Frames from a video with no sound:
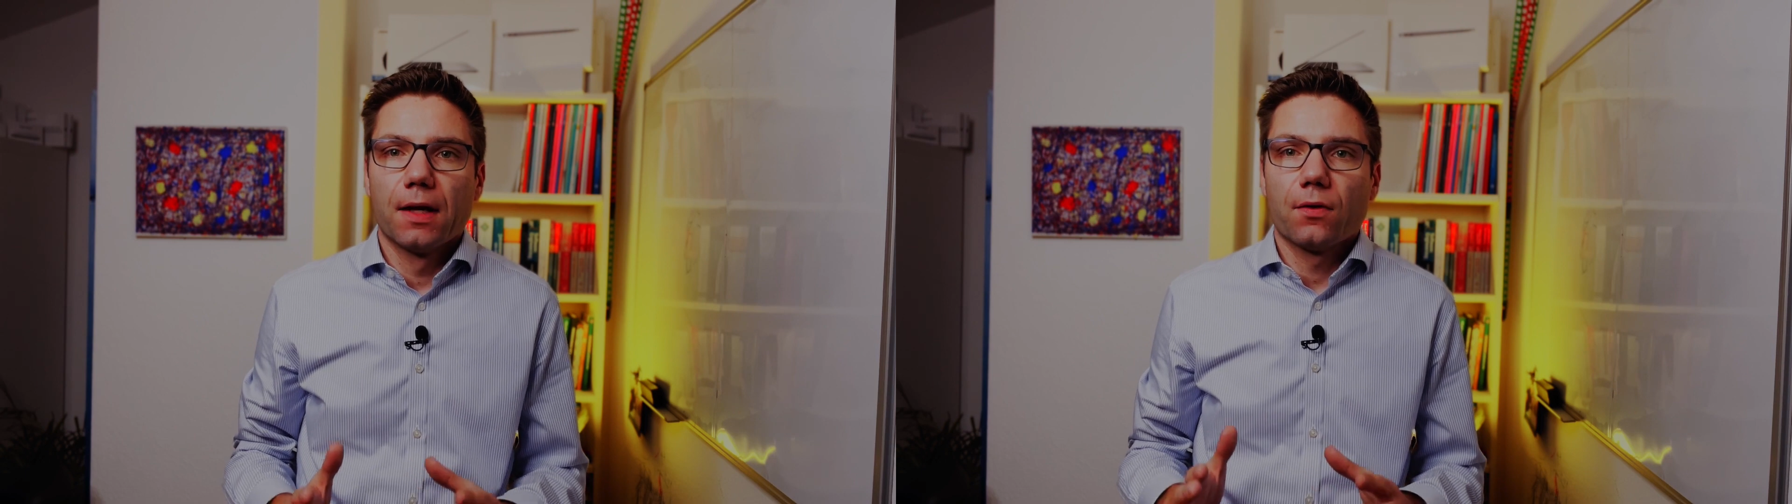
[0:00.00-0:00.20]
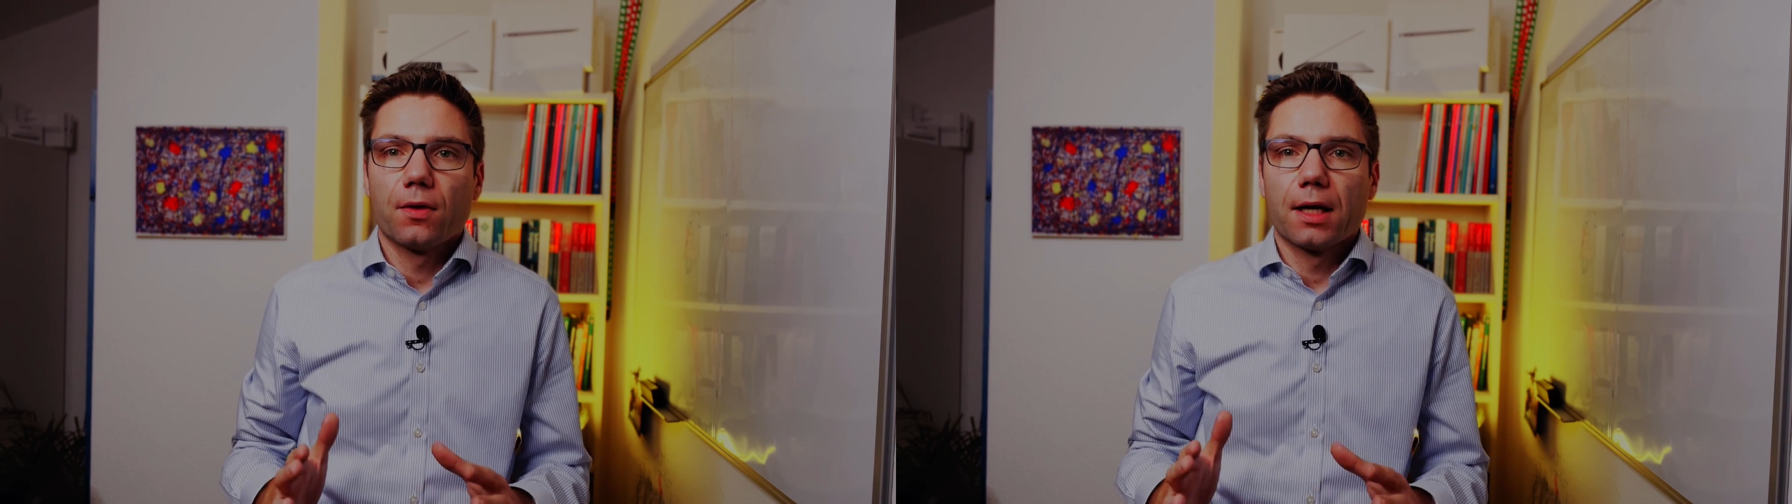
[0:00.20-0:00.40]

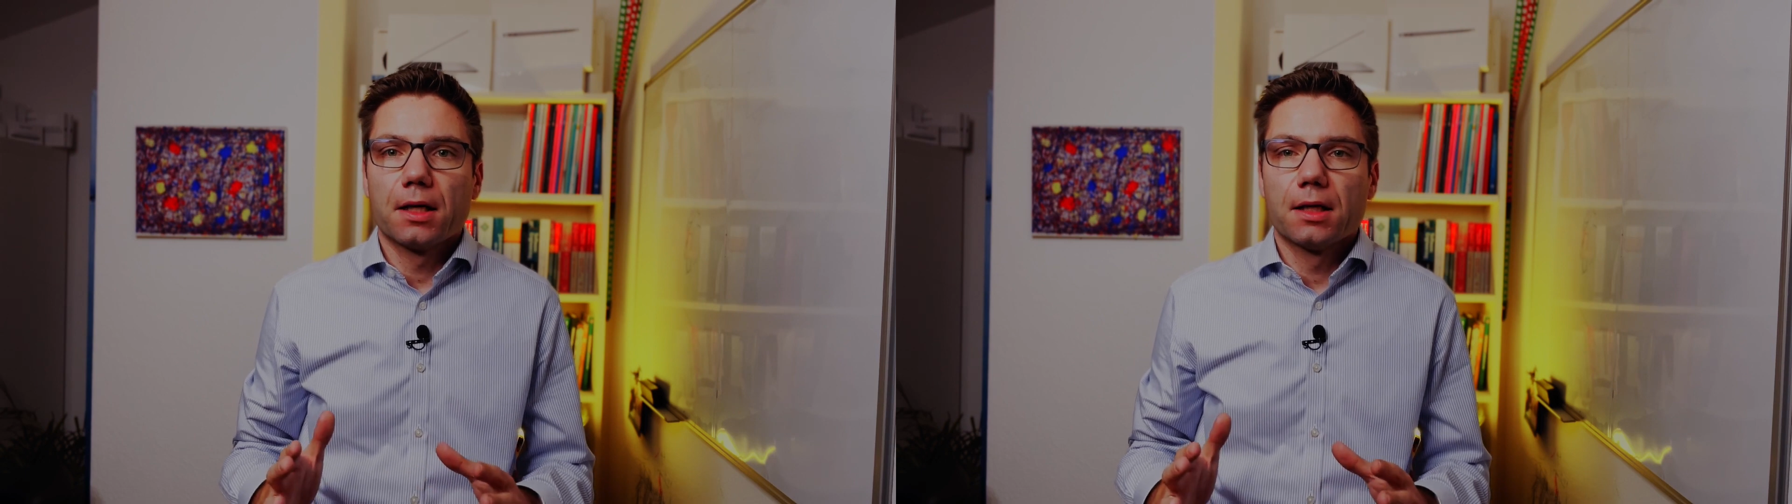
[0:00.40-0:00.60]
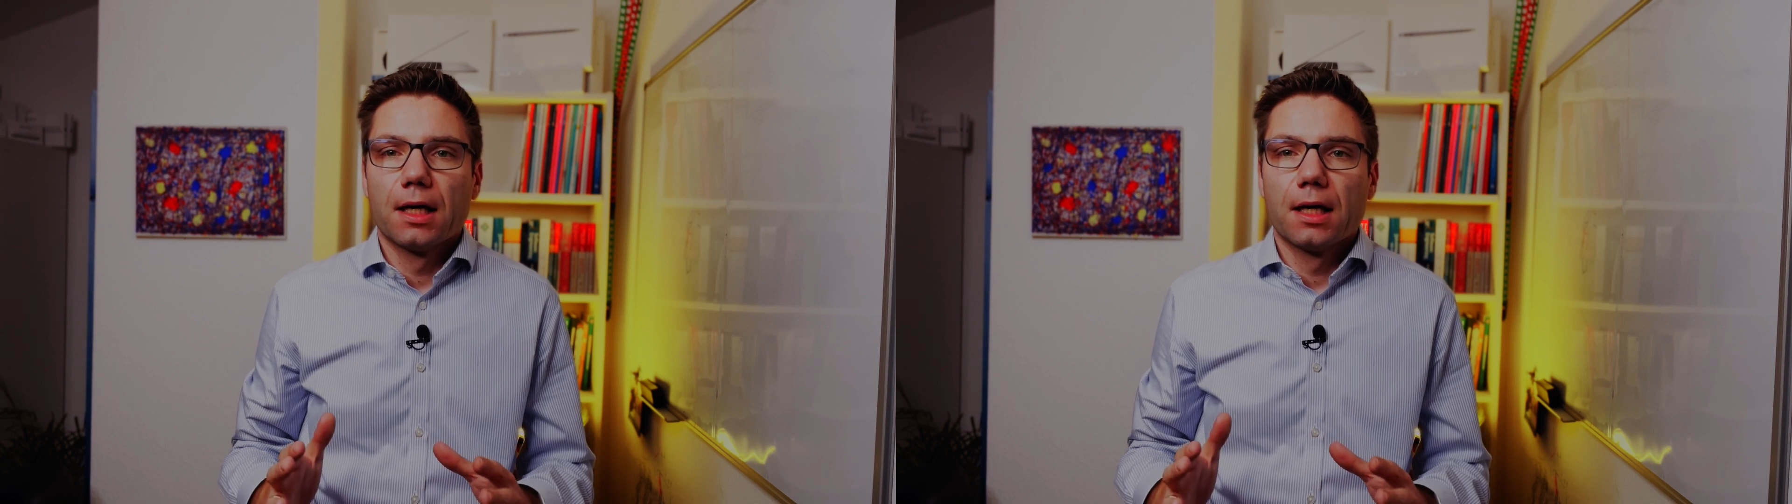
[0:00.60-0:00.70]
that